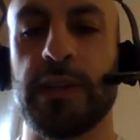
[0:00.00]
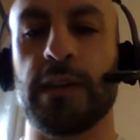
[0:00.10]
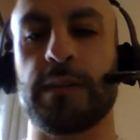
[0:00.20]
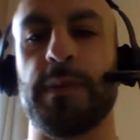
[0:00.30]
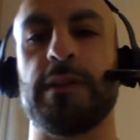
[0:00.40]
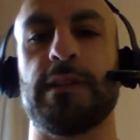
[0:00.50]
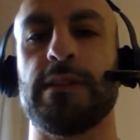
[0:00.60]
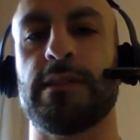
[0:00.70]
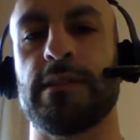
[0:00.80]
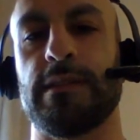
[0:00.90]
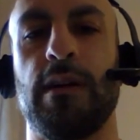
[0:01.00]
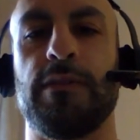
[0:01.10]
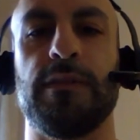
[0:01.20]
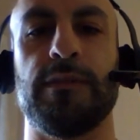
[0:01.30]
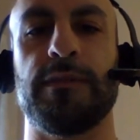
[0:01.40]
we talked about this
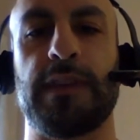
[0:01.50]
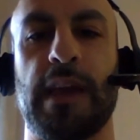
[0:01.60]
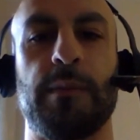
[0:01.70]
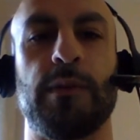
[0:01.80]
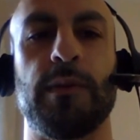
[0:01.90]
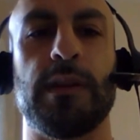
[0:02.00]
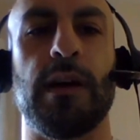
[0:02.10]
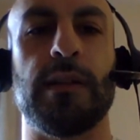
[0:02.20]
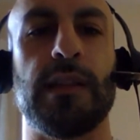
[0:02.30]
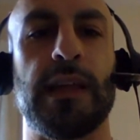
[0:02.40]
off of camera and whatnot.